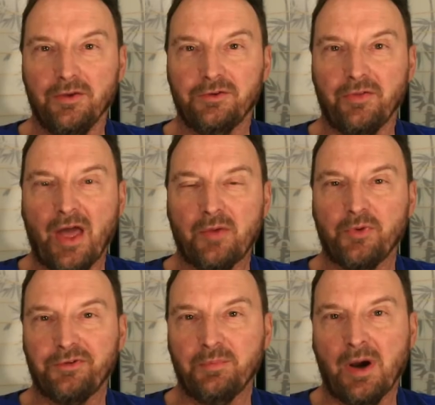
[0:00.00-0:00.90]
So that
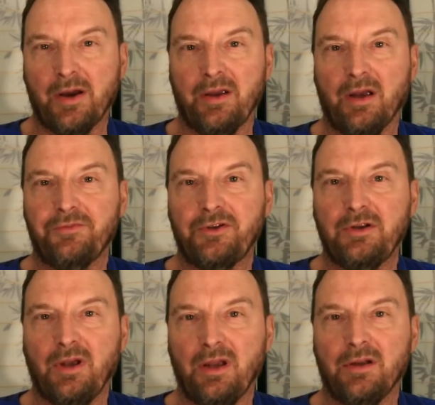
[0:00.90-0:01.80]
was my
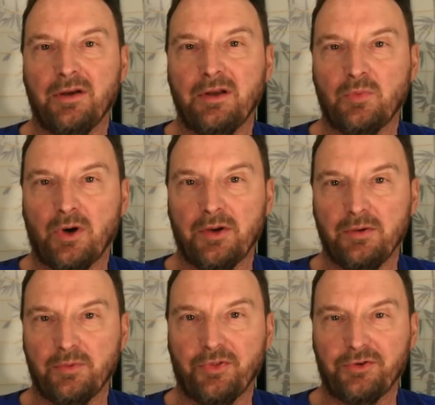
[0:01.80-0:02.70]

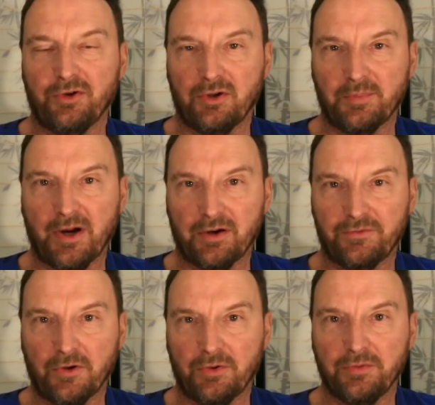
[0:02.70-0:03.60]
FT891 with the Turner
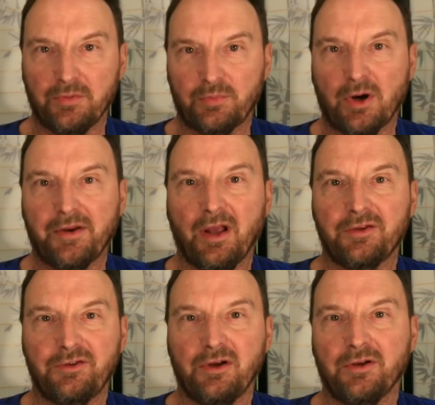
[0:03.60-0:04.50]
microphone
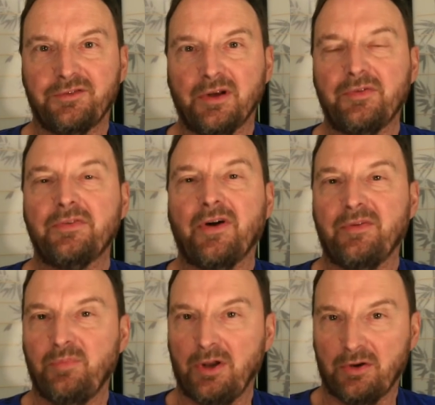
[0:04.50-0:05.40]
broadcasting on
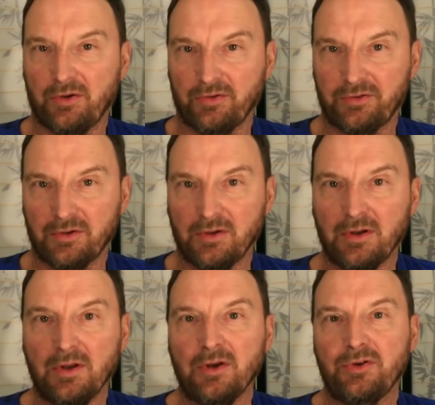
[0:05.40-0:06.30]
75 meters
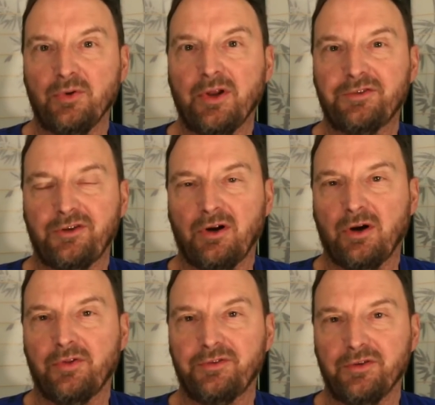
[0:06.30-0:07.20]
to an
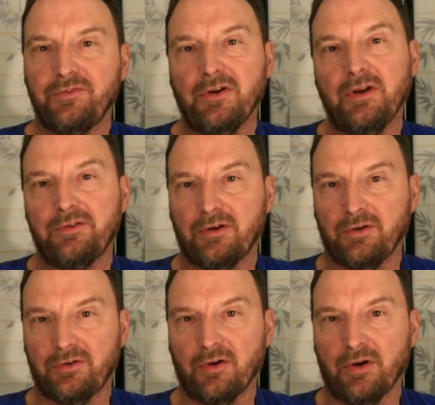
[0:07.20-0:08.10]
SDR that's in Phoenix,
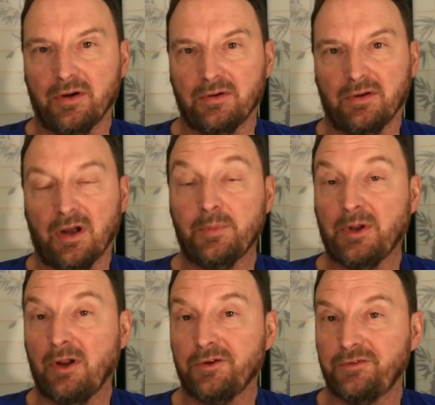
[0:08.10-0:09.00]
Arizona. I'm
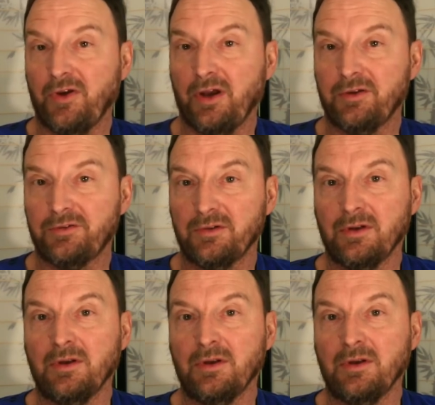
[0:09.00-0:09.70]
in Las Vegas.